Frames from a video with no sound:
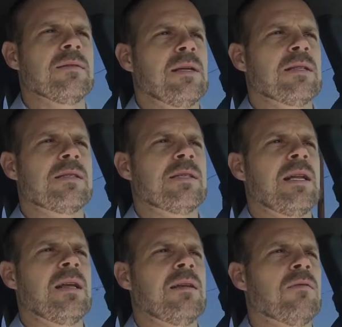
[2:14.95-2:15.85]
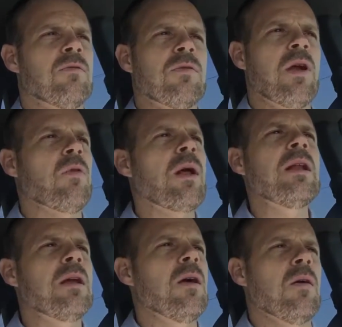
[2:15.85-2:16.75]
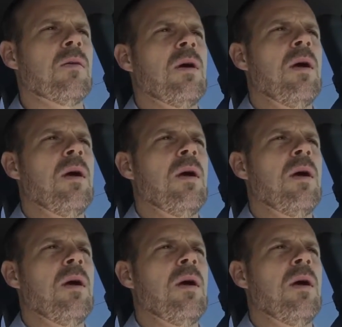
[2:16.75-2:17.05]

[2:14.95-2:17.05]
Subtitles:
It's sitting there ready to go.